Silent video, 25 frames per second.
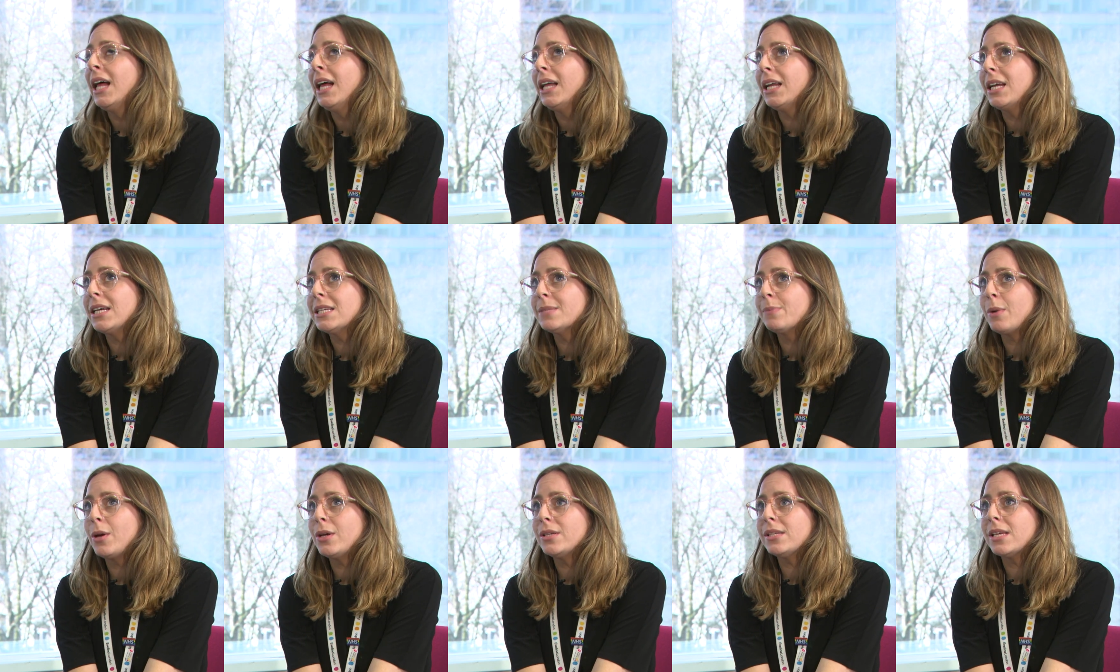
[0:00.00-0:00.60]
And I
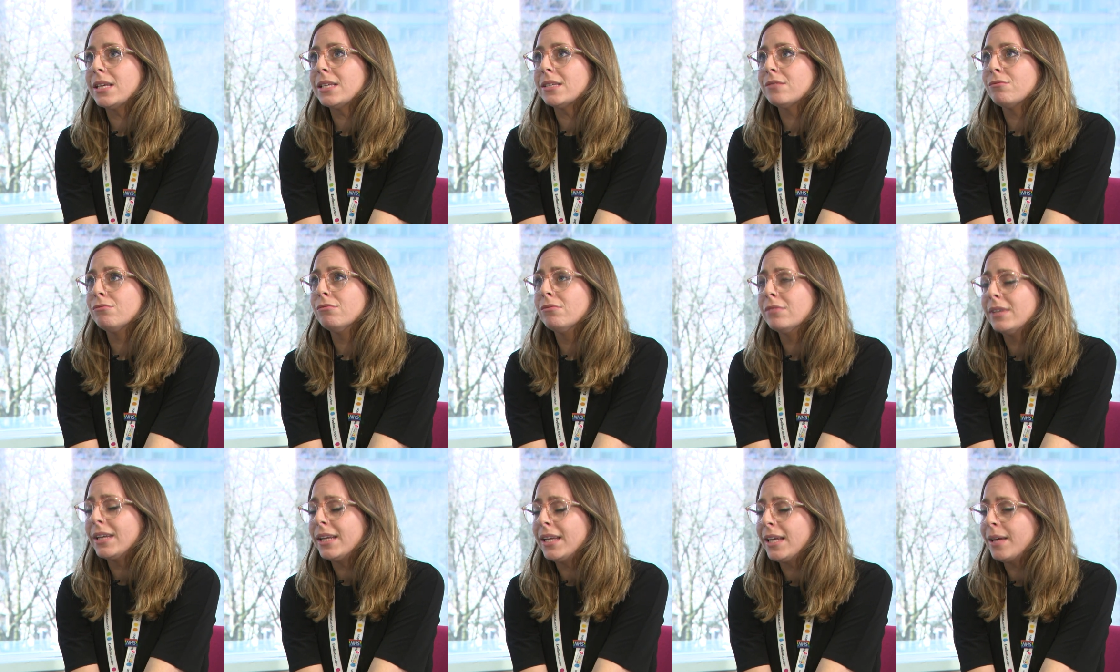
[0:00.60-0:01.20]
suppose it's
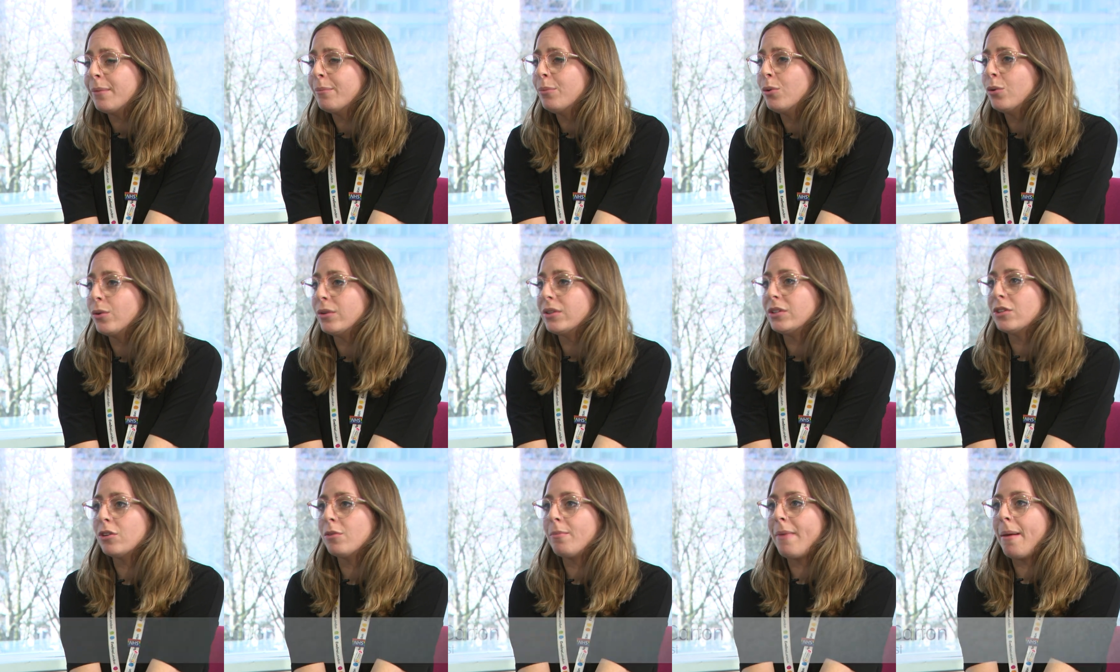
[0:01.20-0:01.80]
really
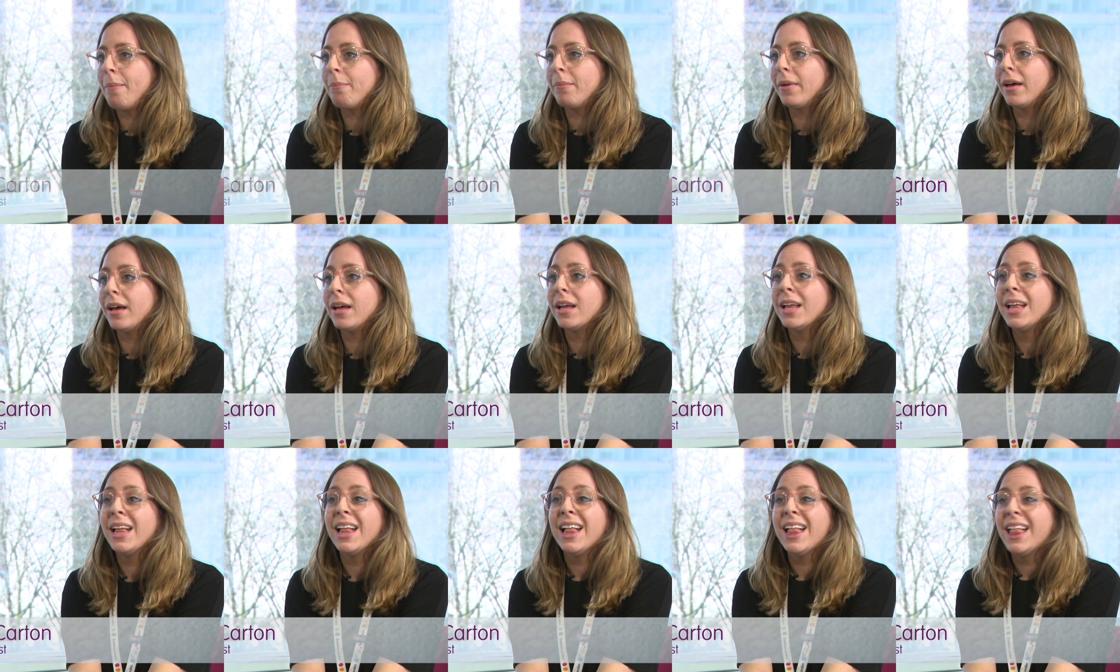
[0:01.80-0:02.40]
important to
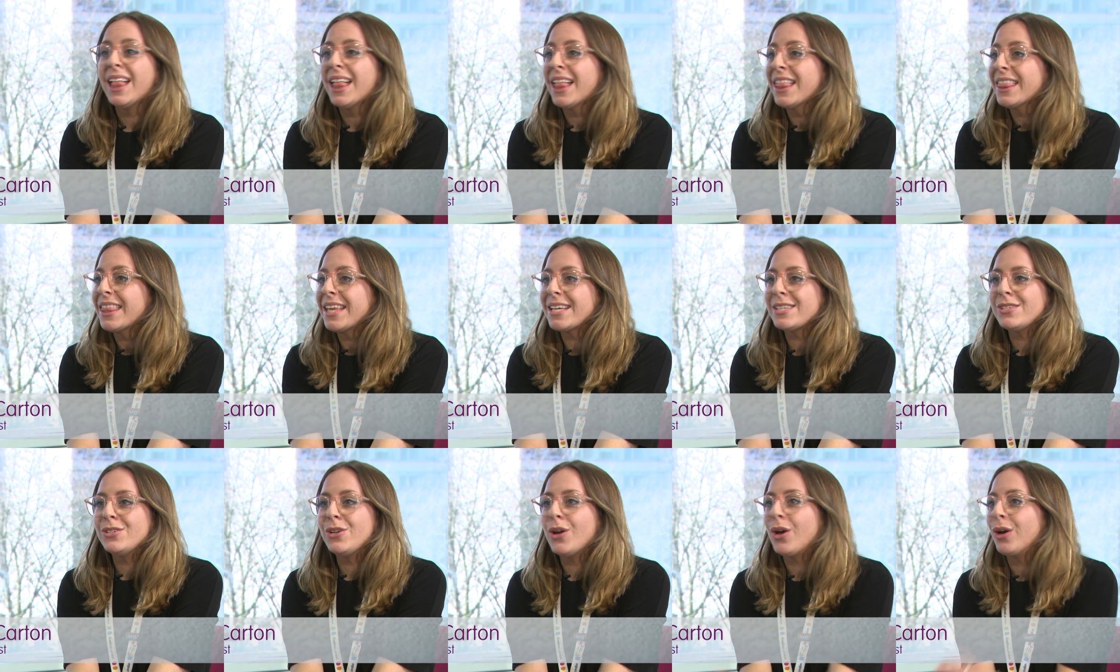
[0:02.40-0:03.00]
remember
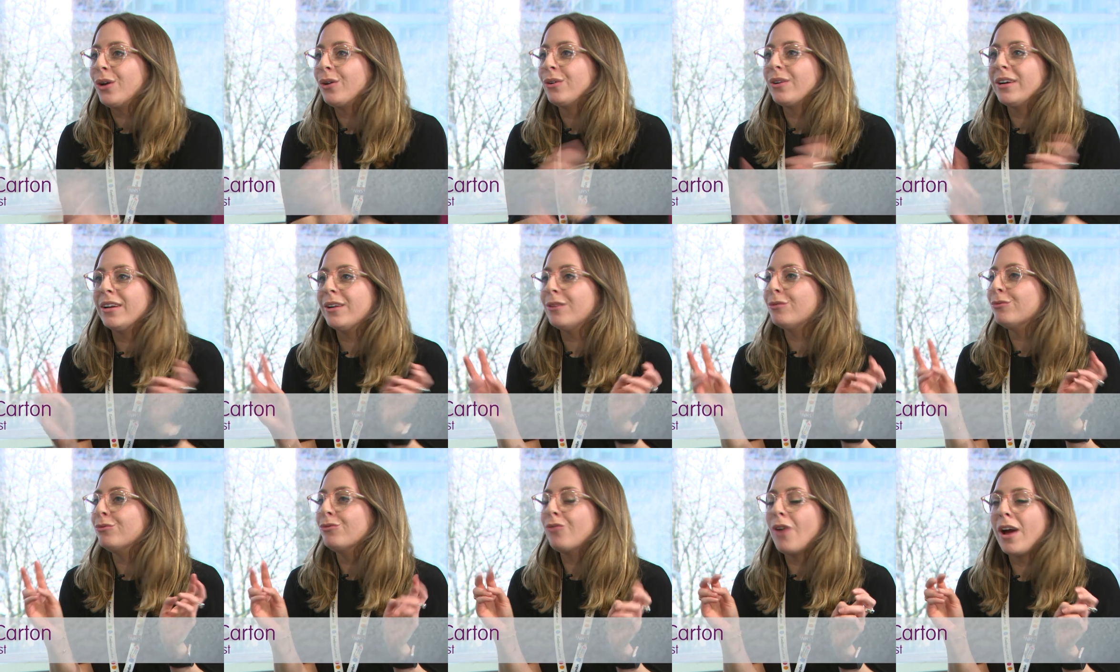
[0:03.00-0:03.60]
there's no
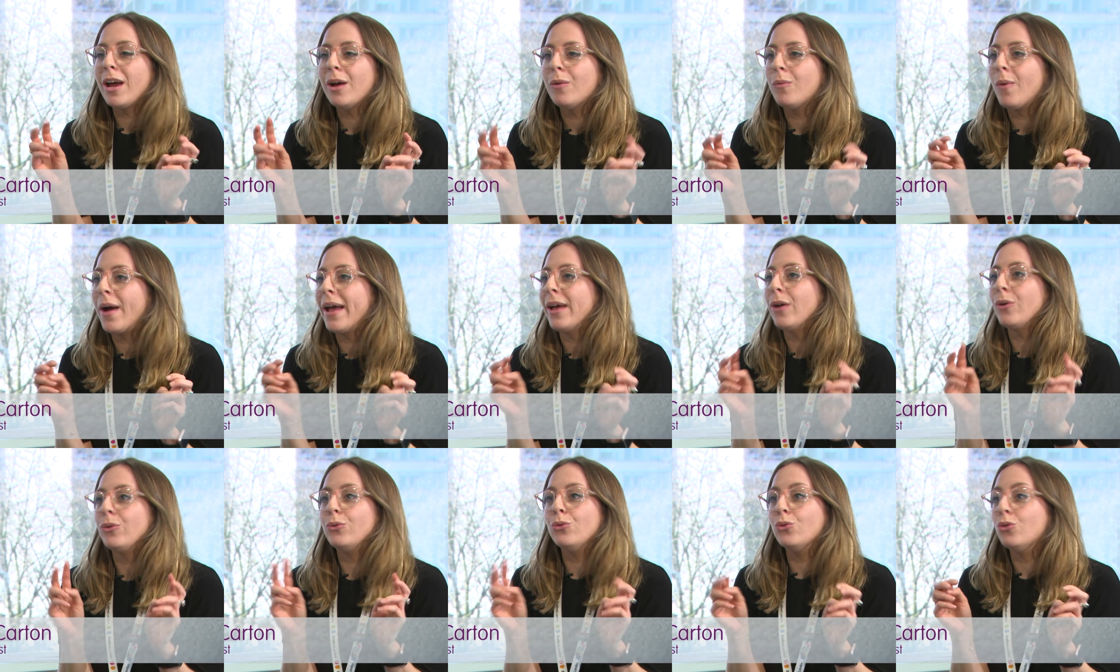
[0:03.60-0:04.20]
kind of right
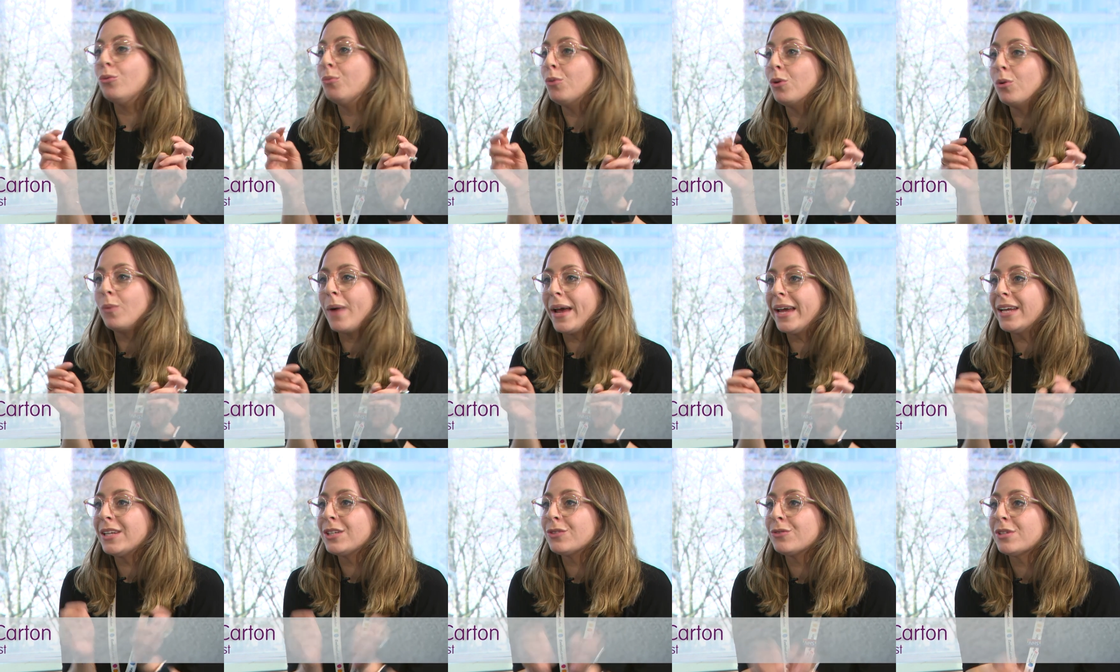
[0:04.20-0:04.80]
way or normal
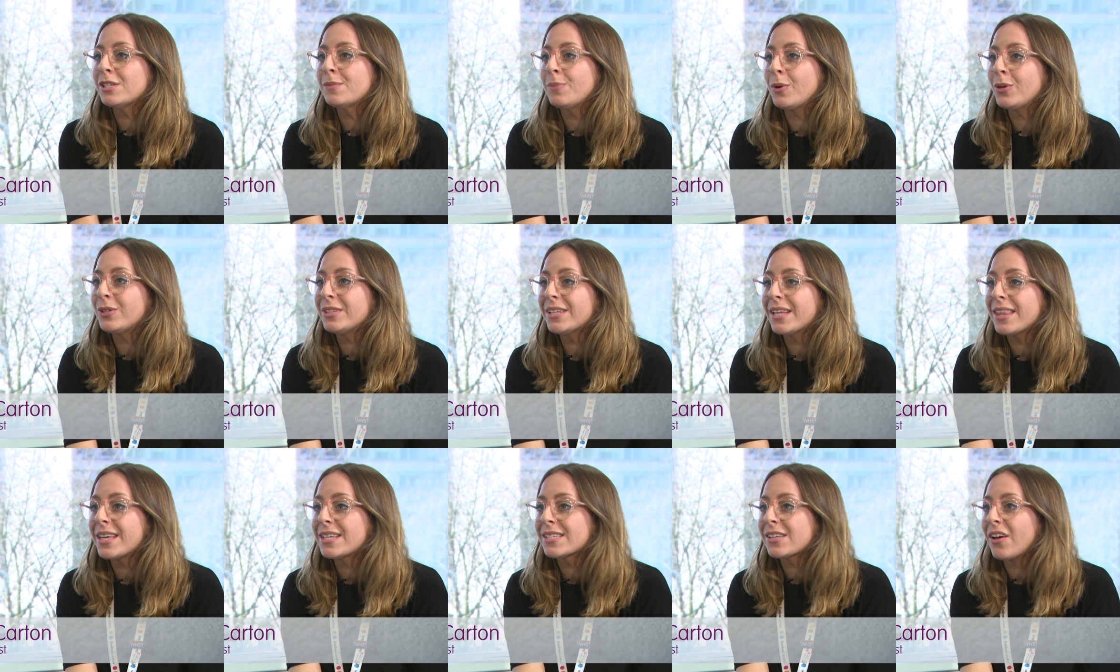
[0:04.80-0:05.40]
way to respond
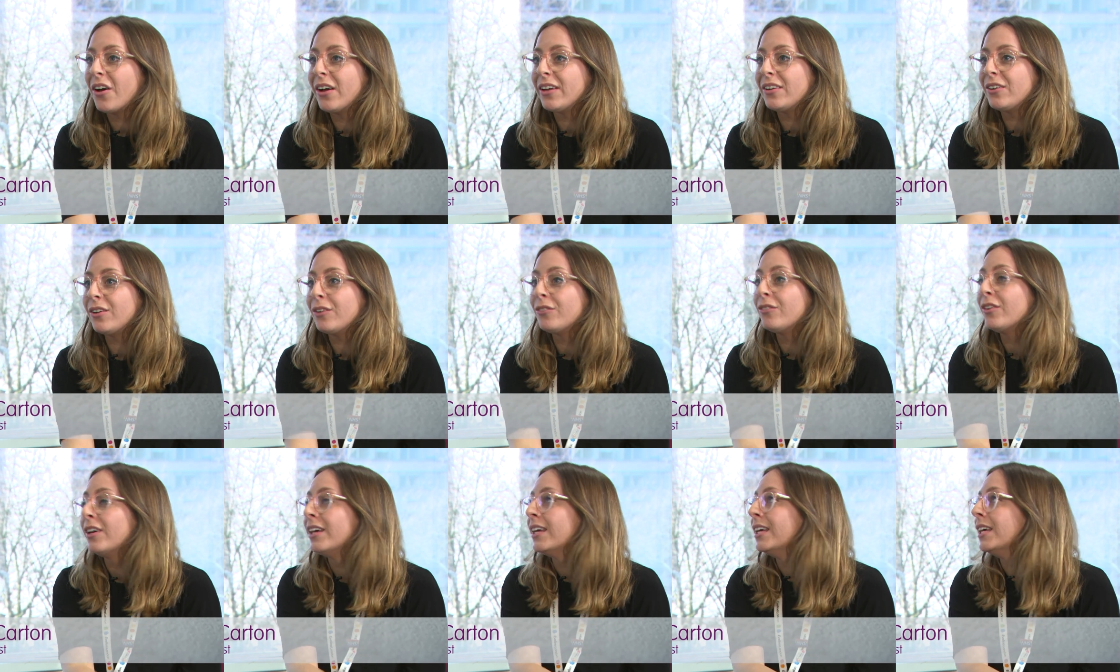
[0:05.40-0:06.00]
to this kind
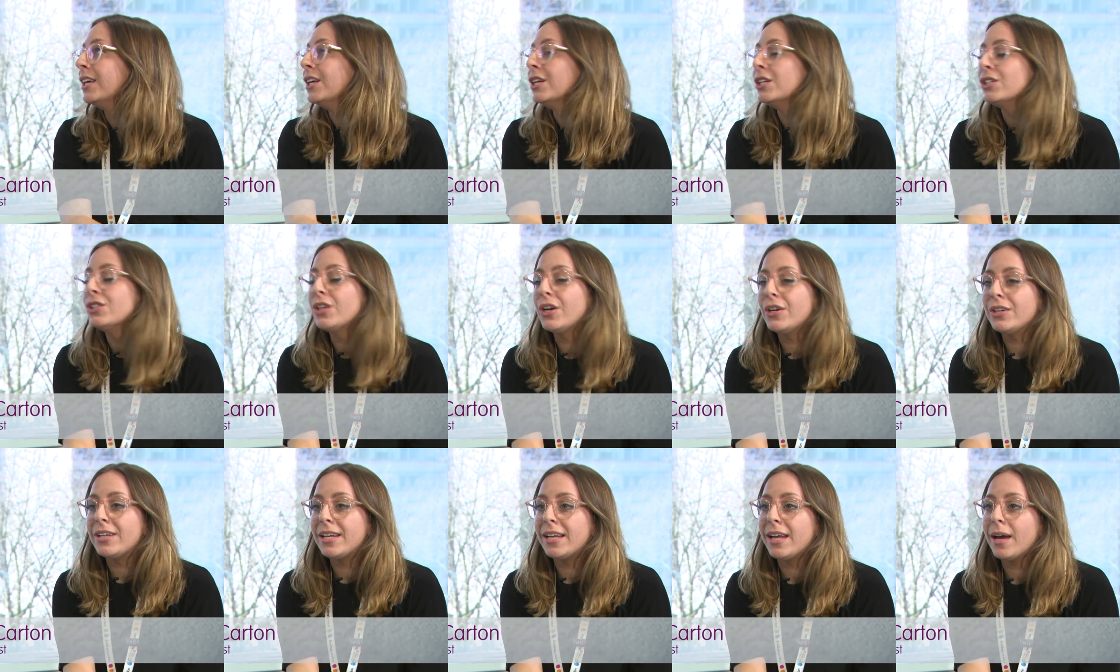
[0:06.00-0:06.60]
of
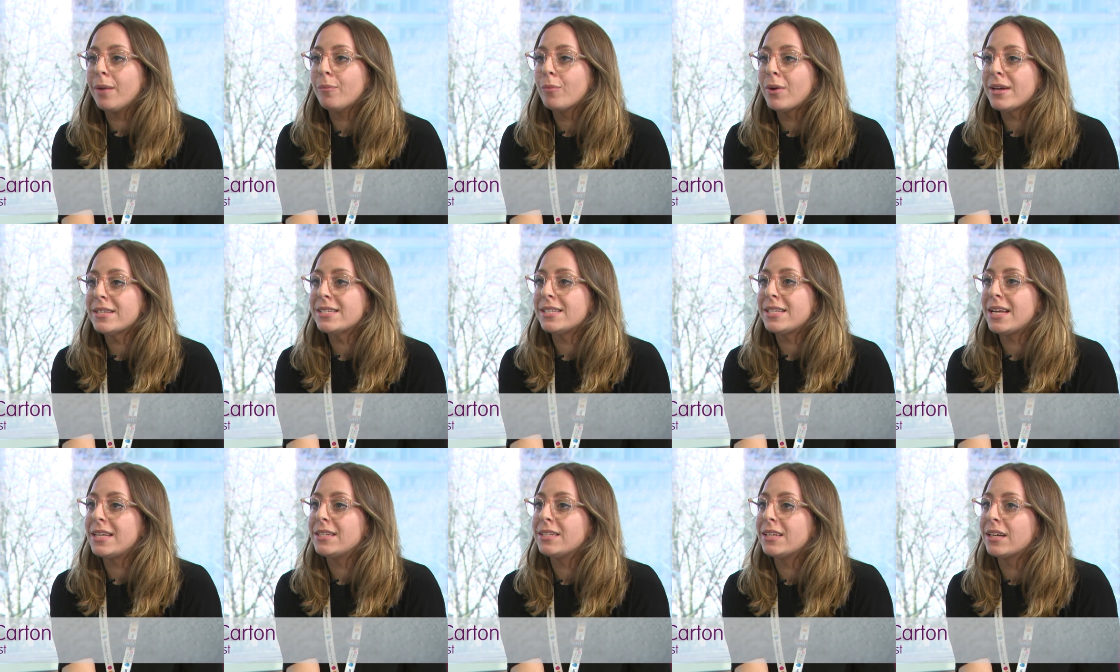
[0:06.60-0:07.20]
totally
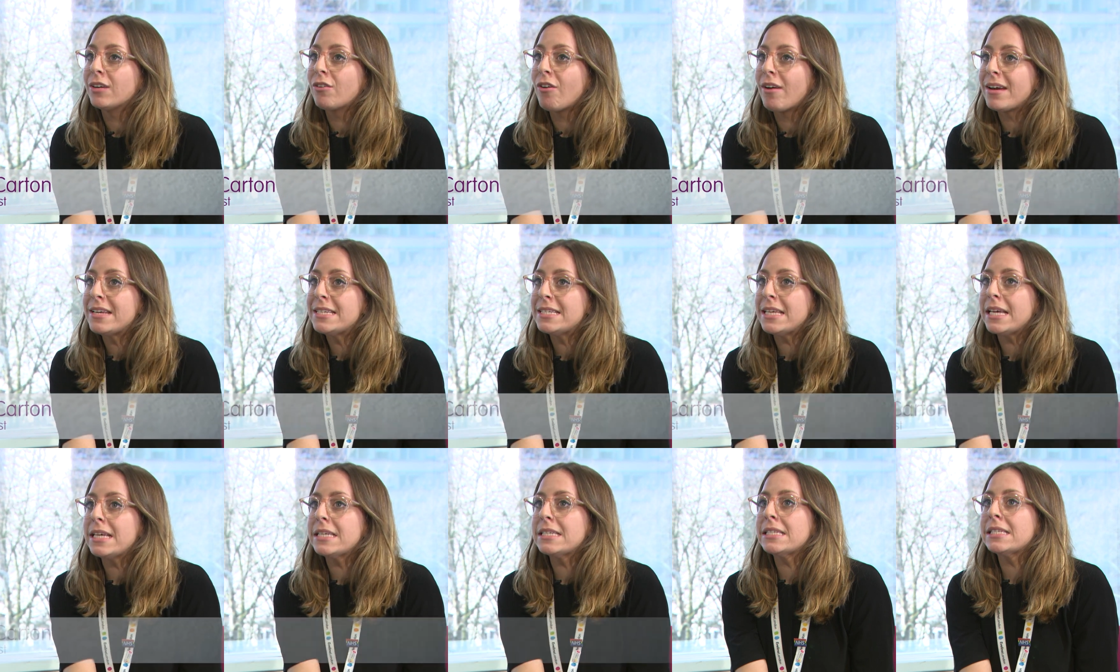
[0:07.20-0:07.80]
unprecedented
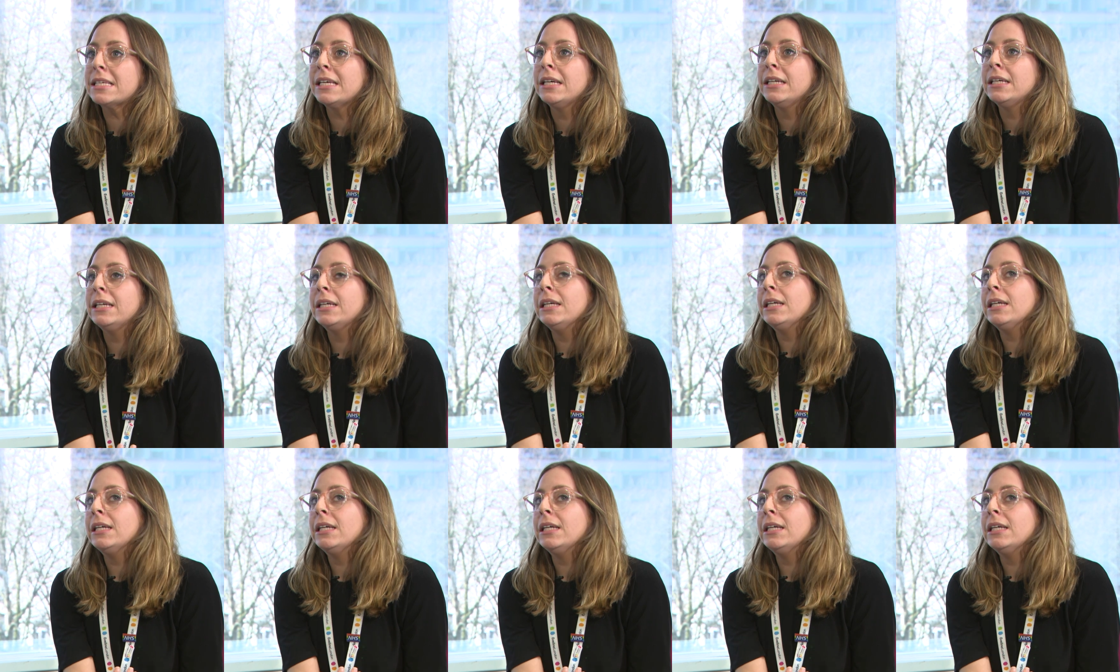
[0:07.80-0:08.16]
crisis.